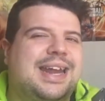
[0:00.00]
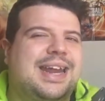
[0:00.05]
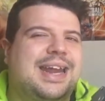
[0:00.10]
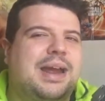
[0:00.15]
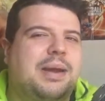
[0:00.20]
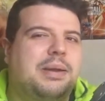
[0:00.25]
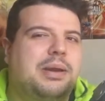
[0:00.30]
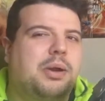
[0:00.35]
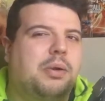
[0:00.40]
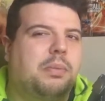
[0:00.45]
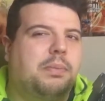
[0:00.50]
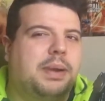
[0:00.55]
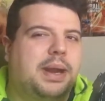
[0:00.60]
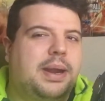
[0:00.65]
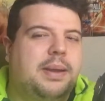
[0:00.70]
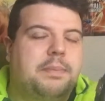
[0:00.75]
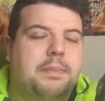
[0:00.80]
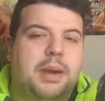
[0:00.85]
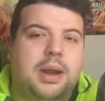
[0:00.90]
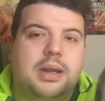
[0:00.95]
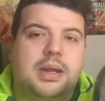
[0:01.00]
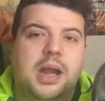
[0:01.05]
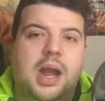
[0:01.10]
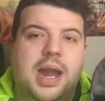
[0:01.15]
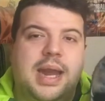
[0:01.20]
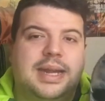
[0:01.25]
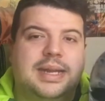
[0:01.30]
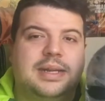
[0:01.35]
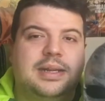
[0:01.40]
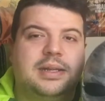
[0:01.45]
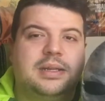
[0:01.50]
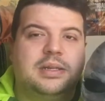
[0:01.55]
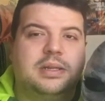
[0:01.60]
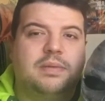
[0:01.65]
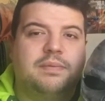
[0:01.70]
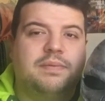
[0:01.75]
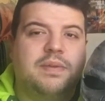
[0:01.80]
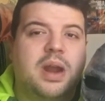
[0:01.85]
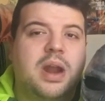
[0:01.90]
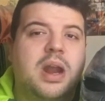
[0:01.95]
it a little bit by cutting
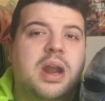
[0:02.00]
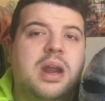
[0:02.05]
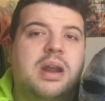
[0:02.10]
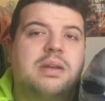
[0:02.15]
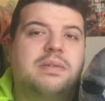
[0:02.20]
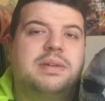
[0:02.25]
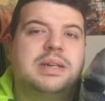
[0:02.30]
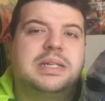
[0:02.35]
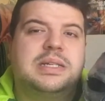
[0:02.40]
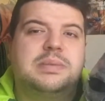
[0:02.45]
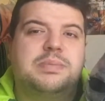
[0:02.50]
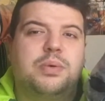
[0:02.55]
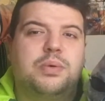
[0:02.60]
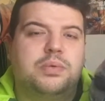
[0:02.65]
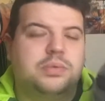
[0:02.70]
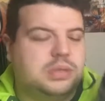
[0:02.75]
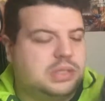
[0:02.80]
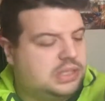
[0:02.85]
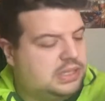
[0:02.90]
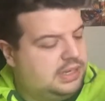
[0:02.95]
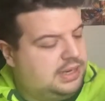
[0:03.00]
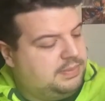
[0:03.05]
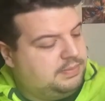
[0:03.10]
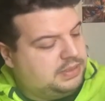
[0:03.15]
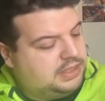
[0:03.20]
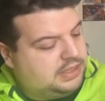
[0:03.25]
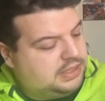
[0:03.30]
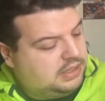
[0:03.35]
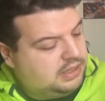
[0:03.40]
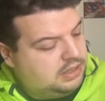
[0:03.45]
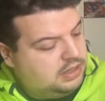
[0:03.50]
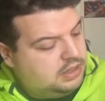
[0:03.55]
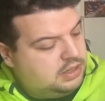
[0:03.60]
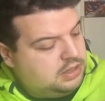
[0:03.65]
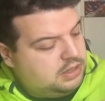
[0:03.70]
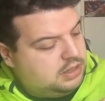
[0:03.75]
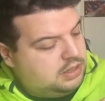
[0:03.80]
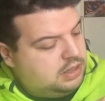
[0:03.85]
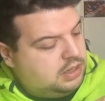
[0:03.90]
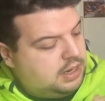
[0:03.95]
very small slips
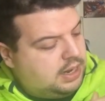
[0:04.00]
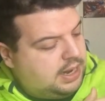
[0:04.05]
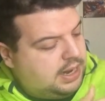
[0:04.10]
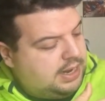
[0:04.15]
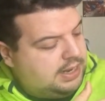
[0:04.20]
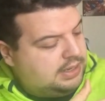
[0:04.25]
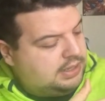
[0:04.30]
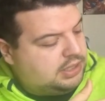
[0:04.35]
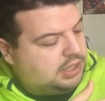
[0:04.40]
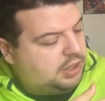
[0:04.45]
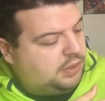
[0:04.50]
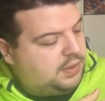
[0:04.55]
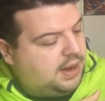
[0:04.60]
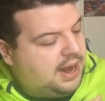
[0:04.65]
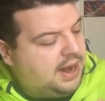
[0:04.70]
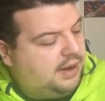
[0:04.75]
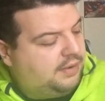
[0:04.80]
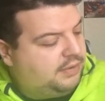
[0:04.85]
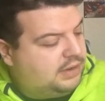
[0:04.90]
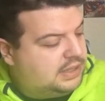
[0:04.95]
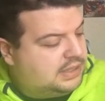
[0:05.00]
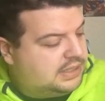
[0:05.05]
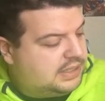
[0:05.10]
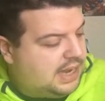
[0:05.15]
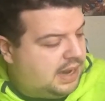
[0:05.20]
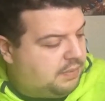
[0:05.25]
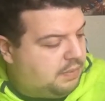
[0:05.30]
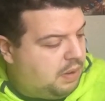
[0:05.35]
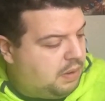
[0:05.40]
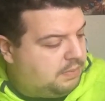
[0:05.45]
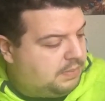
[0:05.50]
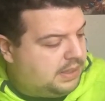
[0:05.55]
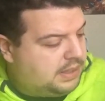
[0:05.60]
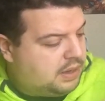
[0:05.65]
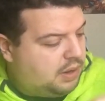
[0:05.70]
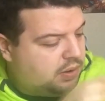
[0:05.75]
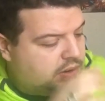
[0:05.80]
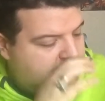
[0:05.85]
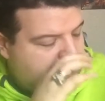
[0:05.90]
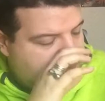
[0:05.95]
into areas that won't be
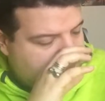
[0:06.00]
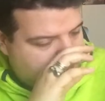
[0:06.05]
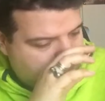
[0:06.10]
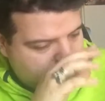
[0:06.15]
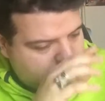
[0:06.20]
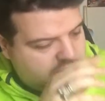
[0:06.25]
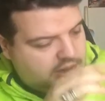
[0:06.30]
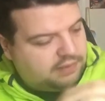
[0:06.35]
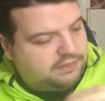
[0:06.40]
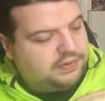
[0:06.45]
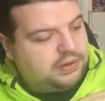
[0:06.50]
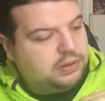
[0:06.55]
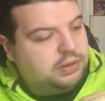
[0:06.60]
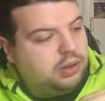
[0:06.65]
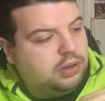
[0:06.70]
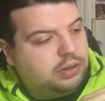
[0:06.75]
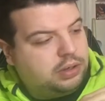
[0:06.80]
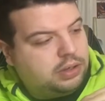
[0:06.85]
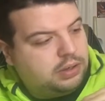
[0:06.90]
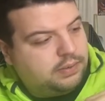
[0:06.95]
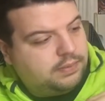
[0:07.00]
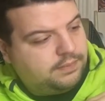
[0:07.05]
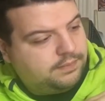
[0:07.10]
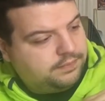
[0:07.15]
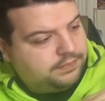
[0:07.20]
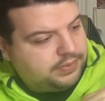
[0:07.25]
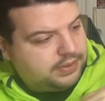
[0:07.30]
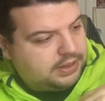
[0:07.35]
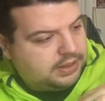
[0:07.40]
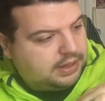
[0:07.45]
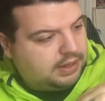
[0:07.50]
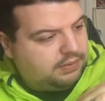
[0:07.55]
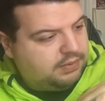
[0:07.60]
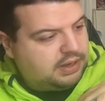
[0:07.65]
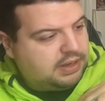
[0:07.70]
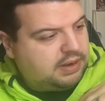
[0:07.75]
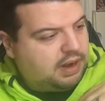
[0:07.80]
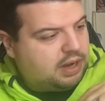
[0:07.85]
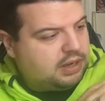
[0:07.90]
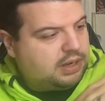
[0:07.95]
noticeable. So if you look,
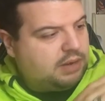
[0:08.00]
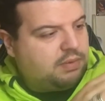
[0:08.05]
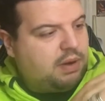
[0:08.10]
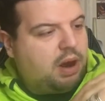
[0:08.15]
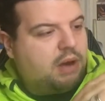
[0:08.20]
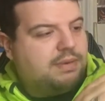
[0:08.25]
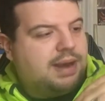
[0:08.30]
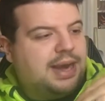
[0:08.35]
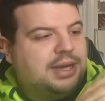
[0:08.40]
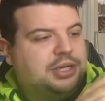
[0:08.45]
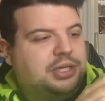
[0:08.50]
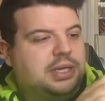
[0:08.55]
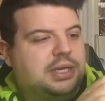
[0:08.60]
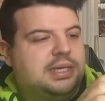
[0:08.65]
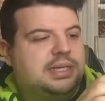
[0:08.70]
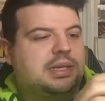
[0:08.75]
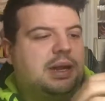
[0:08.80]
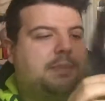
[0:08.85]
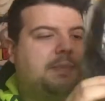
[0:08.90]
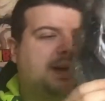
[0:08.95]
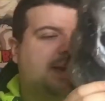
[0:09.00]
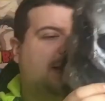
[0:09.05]
there are actually some